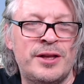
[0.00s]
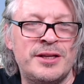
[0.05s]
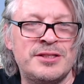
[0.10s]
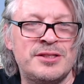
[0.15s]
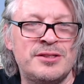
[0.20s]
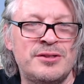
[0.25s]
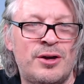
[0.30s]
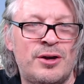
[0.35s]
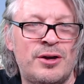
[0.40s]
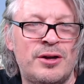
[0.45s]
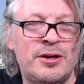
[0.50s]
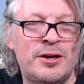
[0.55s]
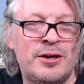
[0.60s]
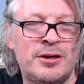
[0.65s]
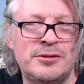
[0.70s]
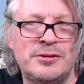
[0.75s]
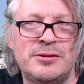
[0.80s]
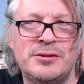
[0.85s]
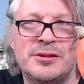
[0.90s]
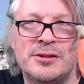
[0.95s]
That's not
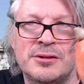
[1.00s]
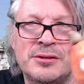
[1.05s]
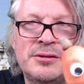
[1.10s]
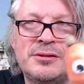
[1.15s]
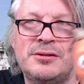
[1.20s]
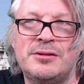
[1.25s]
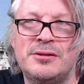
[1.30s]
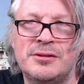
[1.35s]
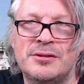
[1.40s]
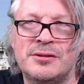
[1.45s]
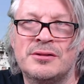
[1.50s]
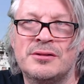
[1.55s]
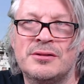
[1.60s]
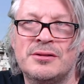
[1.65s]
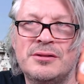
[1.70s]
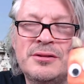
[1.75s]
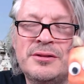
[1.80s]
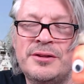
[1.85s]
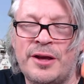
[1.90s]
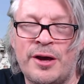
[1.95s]

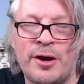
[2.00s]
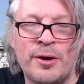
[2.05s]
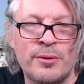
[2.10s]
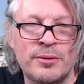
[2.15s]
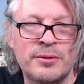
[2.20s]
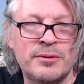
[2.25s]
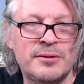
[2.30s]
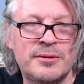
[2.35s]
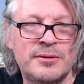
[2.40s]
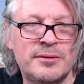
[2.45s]
homeowners. No.